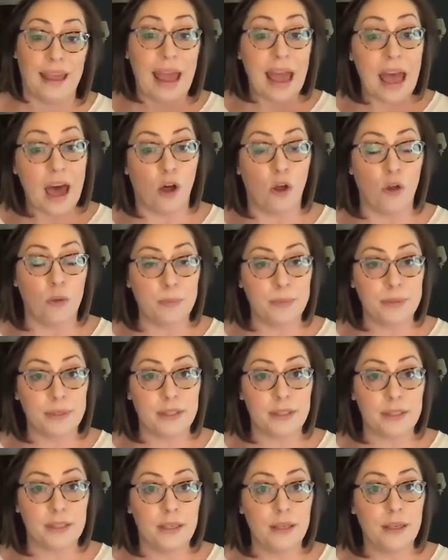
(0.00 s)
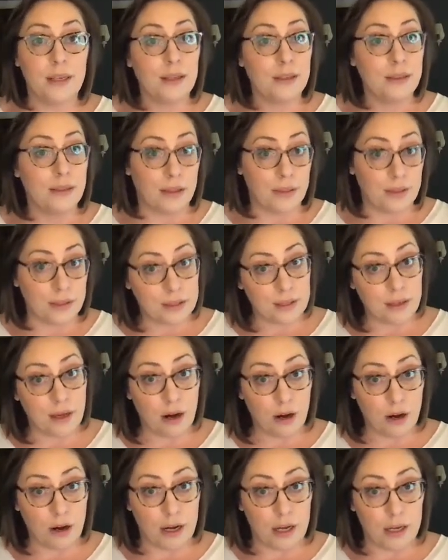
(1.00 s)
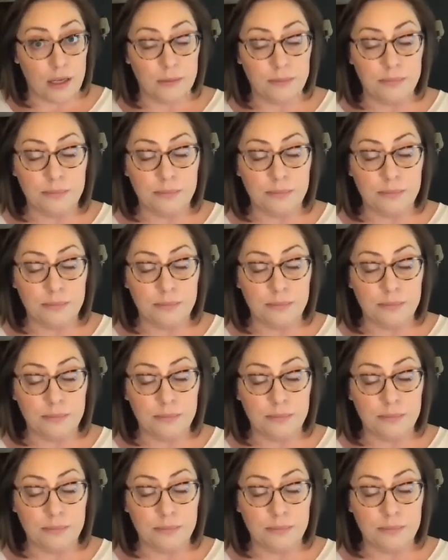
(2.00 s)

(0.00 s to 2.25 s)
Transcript: Alps than the Sahara.